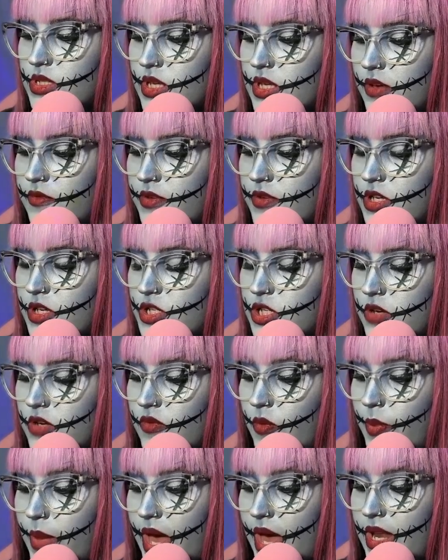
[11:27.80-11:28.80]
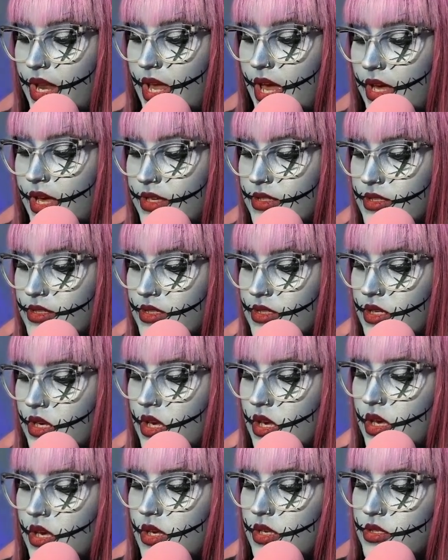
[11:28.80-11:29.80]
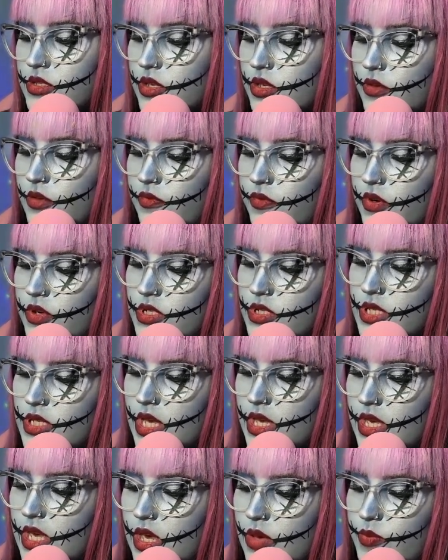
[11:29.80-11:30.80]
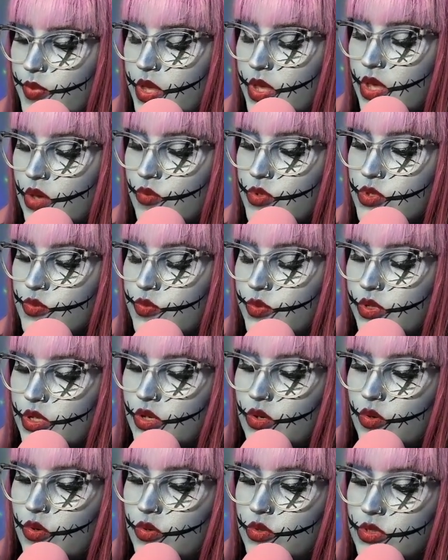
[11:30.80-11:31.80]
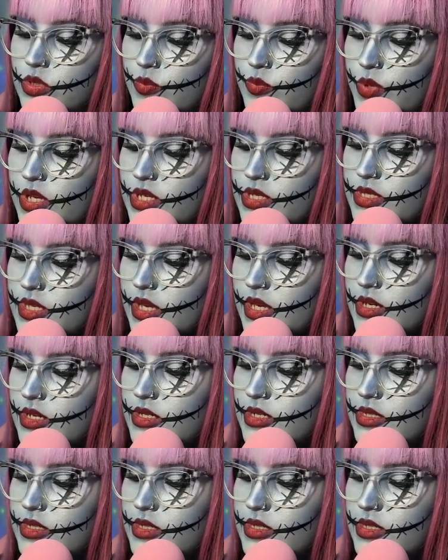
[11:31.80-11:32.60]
the definition of a badass. So the first night camping was really cold and we decided